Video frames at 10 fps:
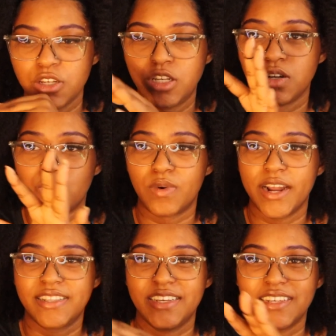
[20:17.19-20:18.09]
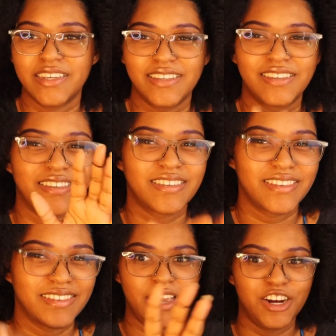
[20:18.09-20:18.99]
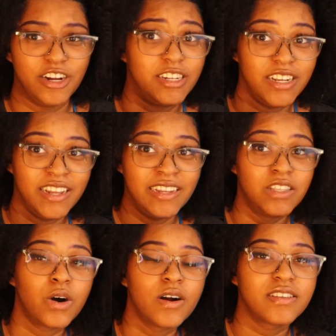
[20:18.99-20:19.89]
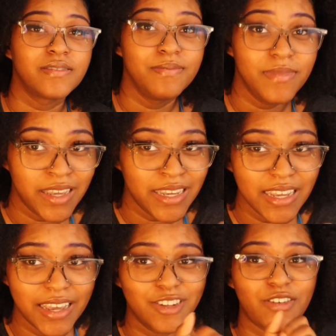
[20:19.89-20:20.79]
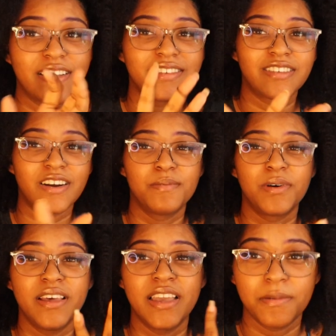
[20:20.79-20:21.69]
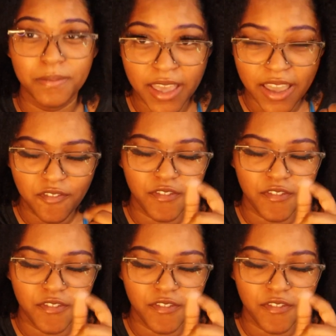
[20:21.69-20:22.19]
directed his energy towards me and tried to start bullying me,